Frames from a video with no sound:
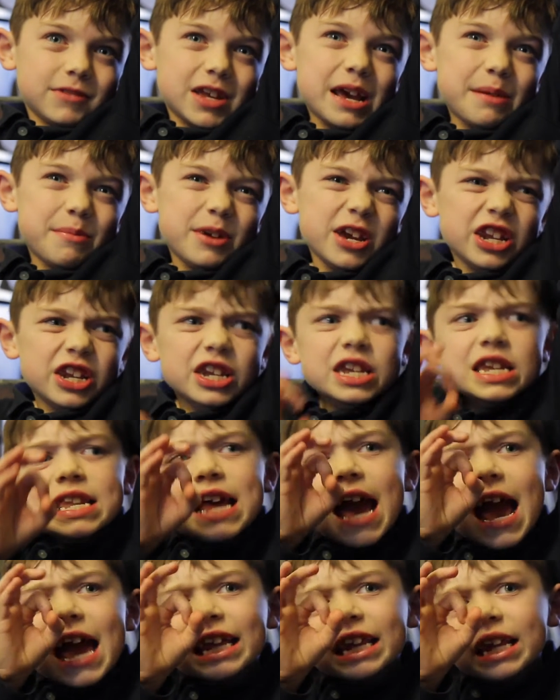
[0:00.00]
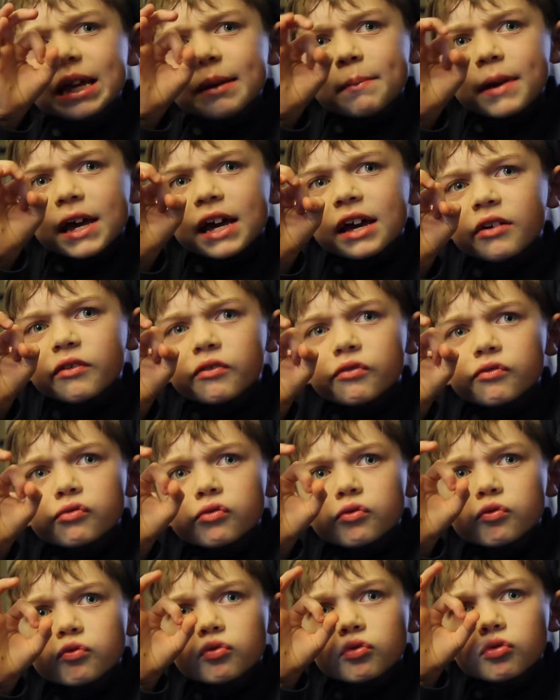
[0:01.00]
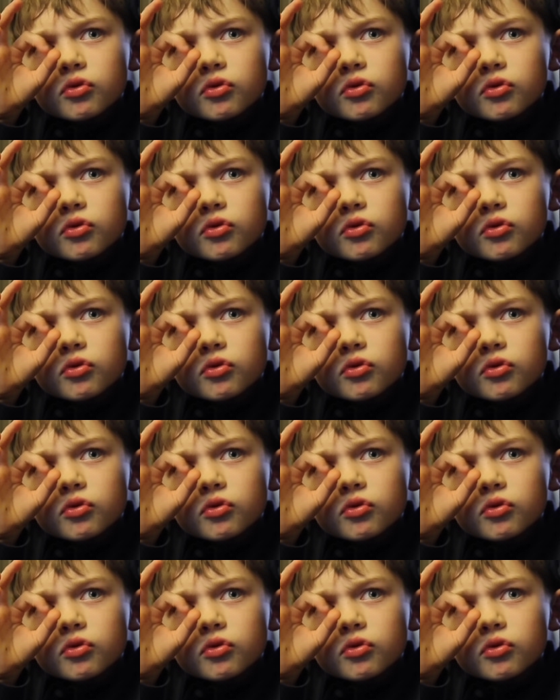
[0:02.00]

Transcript: maybe a tiny bit of...